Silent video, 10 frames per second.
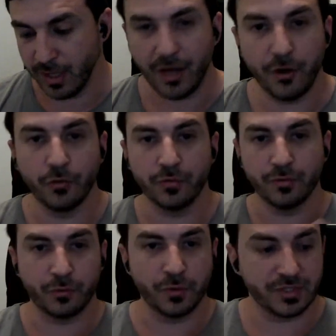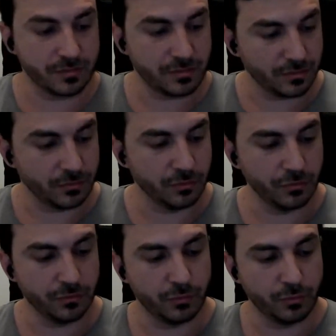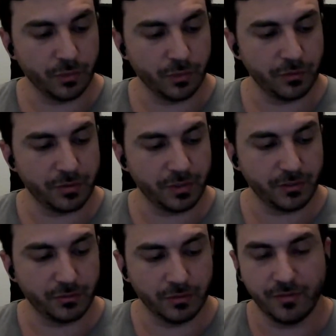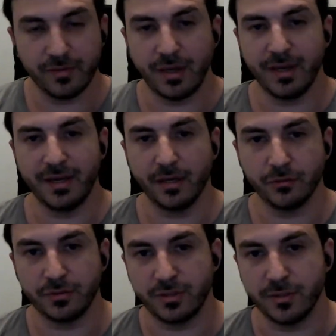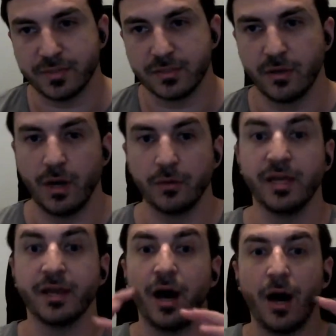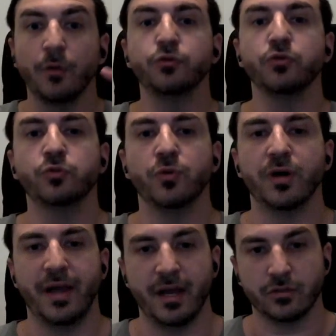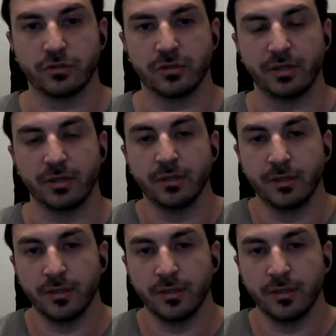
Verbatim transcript: I don't know, Chris. Do what, what do you think? Do you have any other tips around like how to do it actually